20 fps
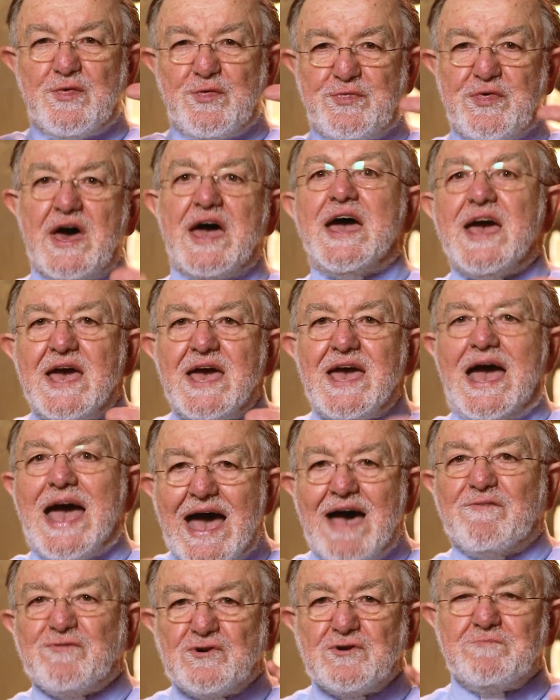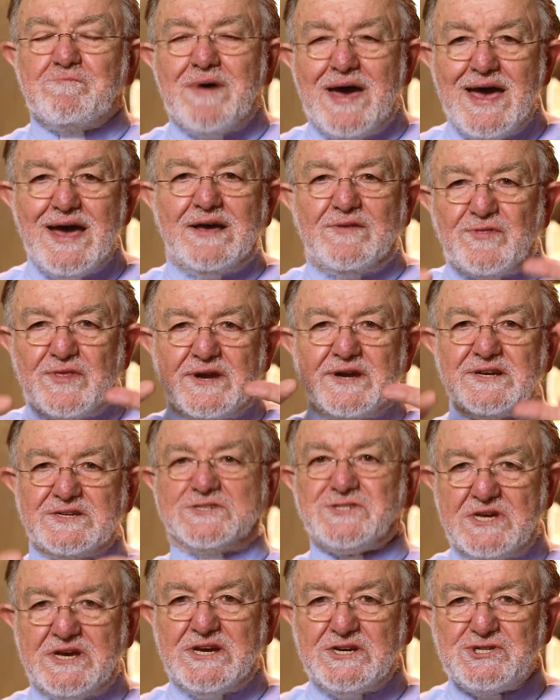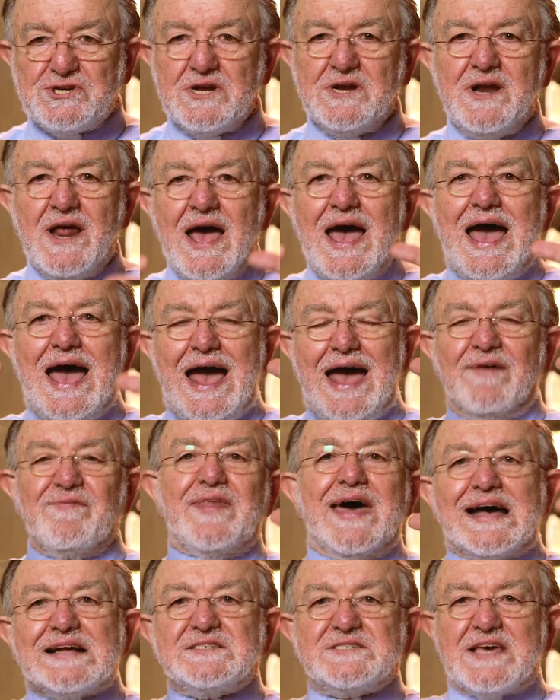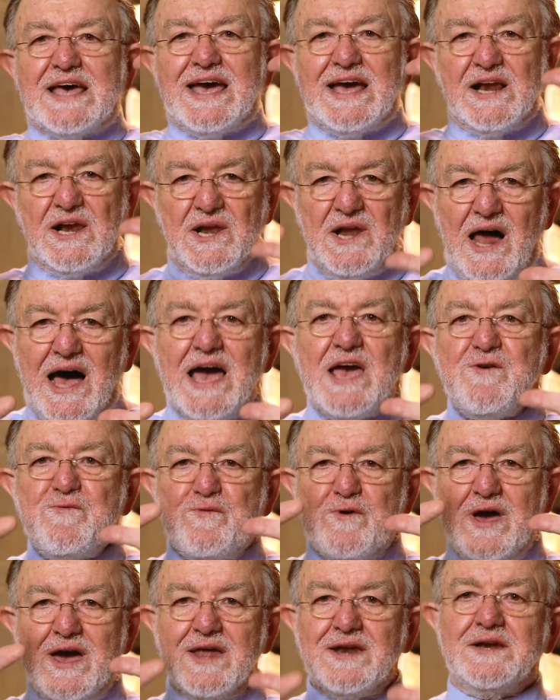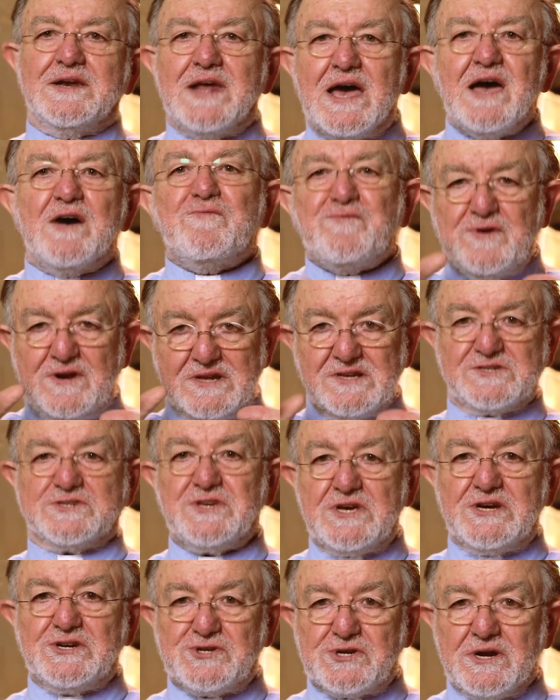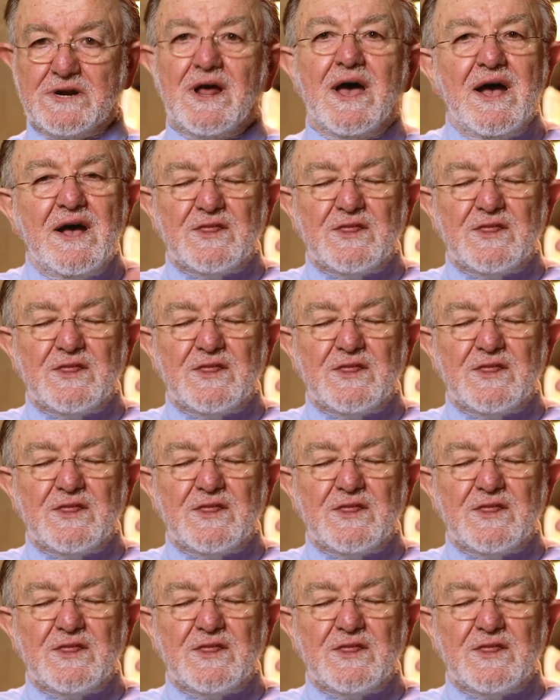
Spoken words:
They have to make the decision, and that's a life and death decision.